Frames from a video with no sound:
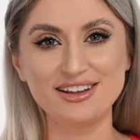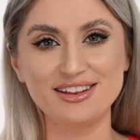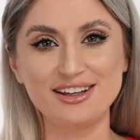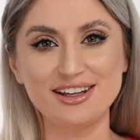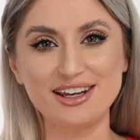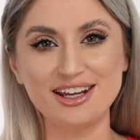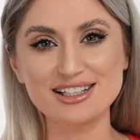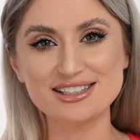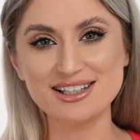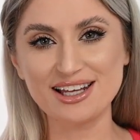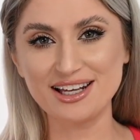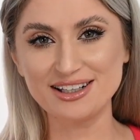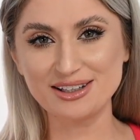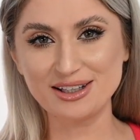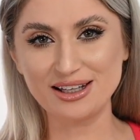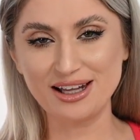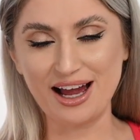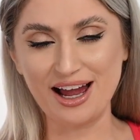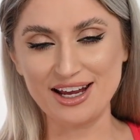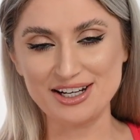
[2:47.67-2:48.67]
The next
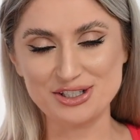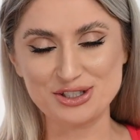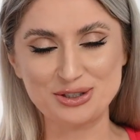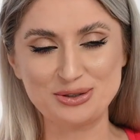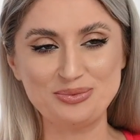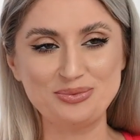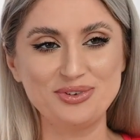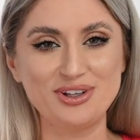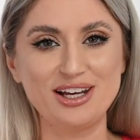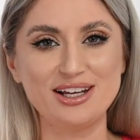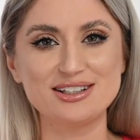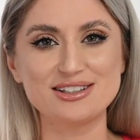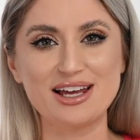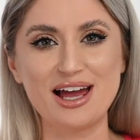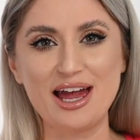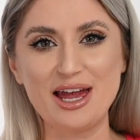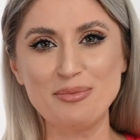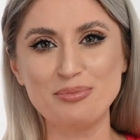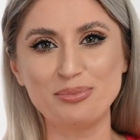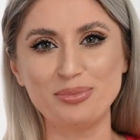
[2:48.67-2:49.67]
item that
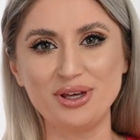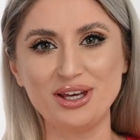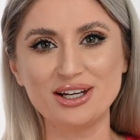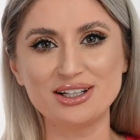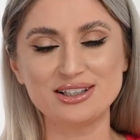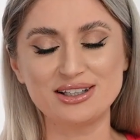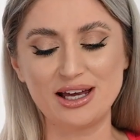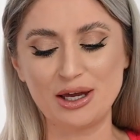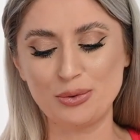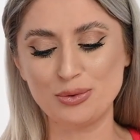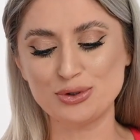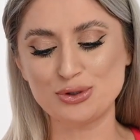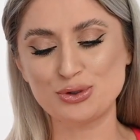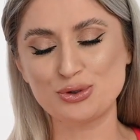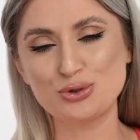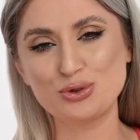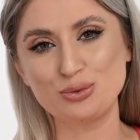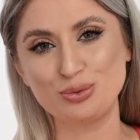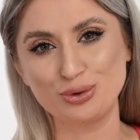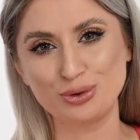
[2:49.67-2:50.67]
I picked, I was
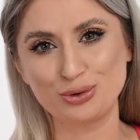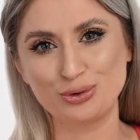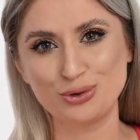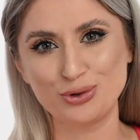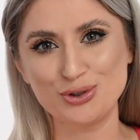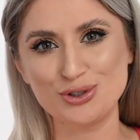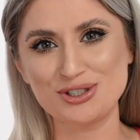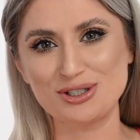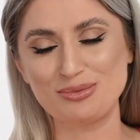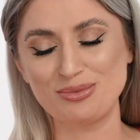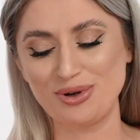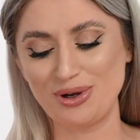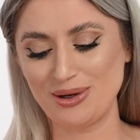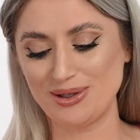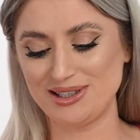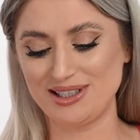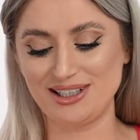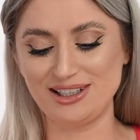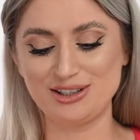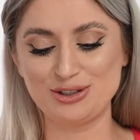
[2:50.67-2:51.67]
super curious
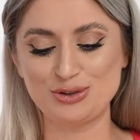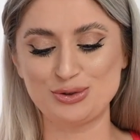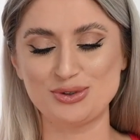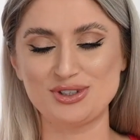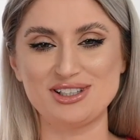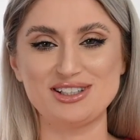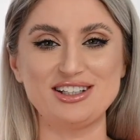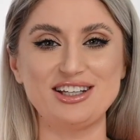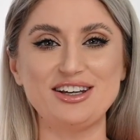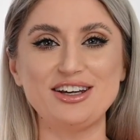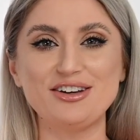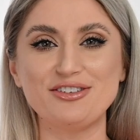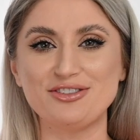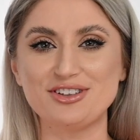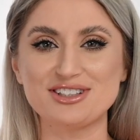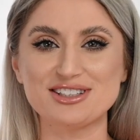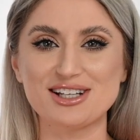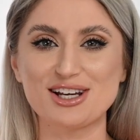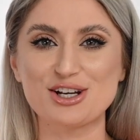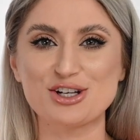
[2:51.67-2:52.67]
about it to see if
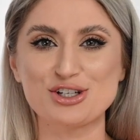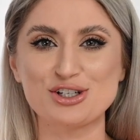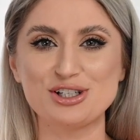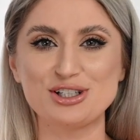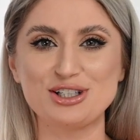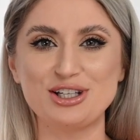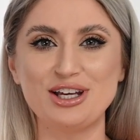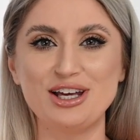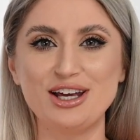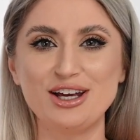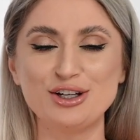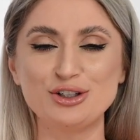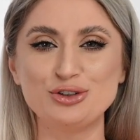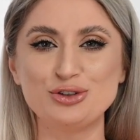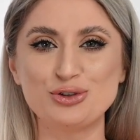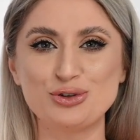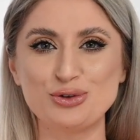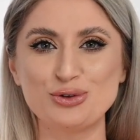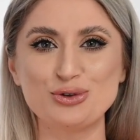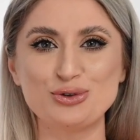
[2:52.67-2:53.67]
it's actually
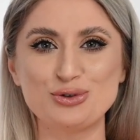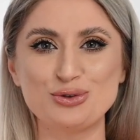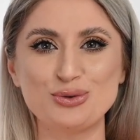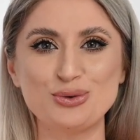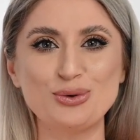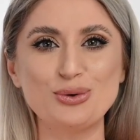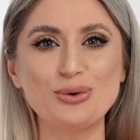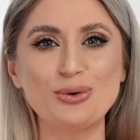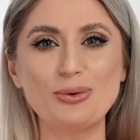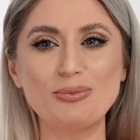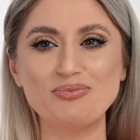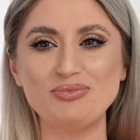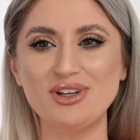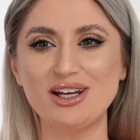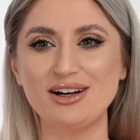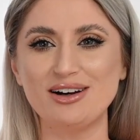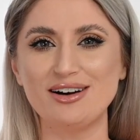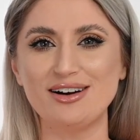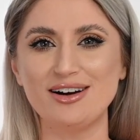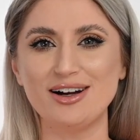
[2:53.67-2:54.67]
true to
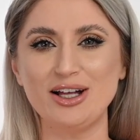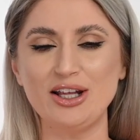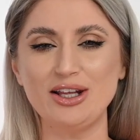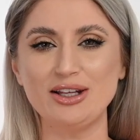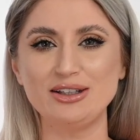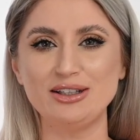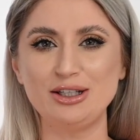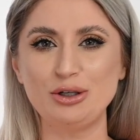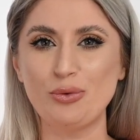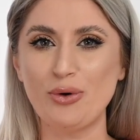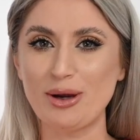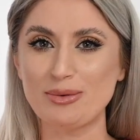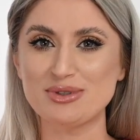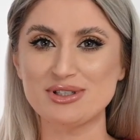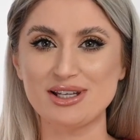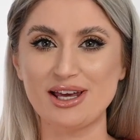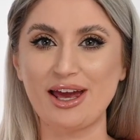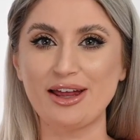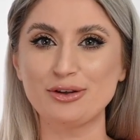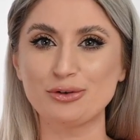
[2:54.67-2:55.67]
the
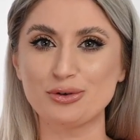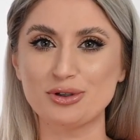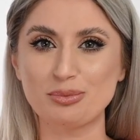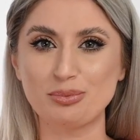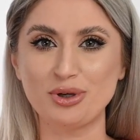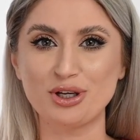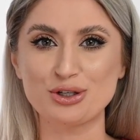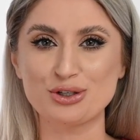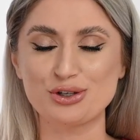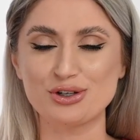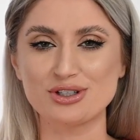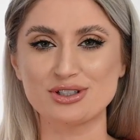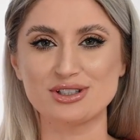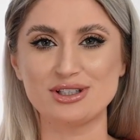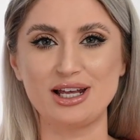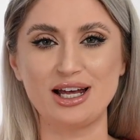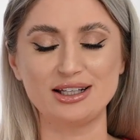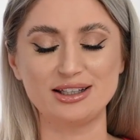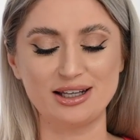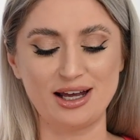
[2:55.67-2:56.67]
website, the pictures
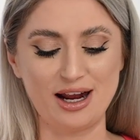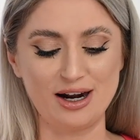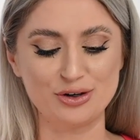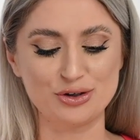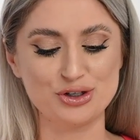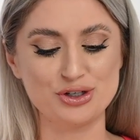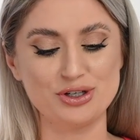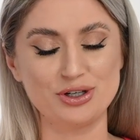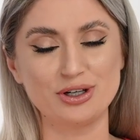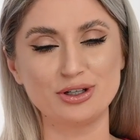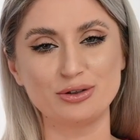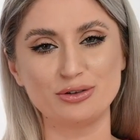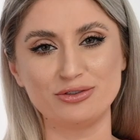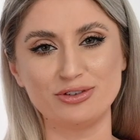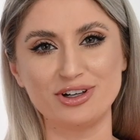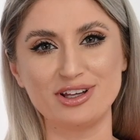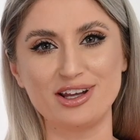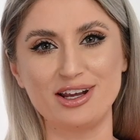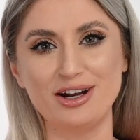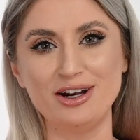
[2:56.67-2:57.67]
that are shared
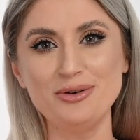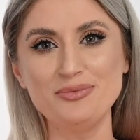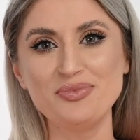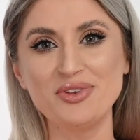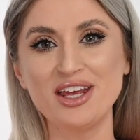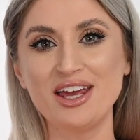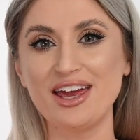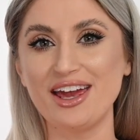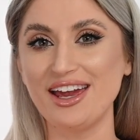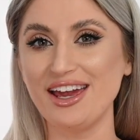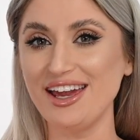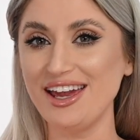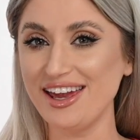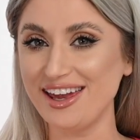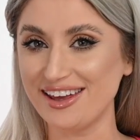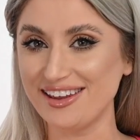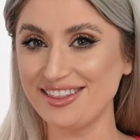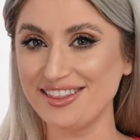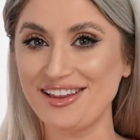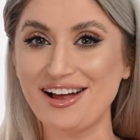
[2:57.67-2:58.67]
over there,
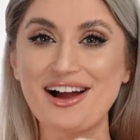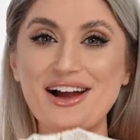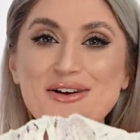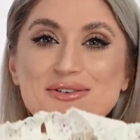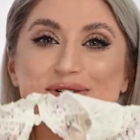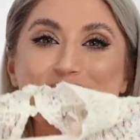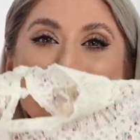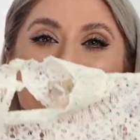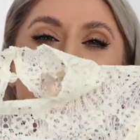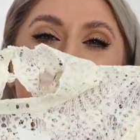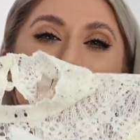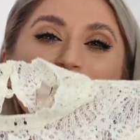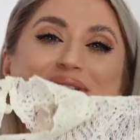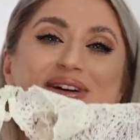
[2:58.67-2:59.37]
and I was super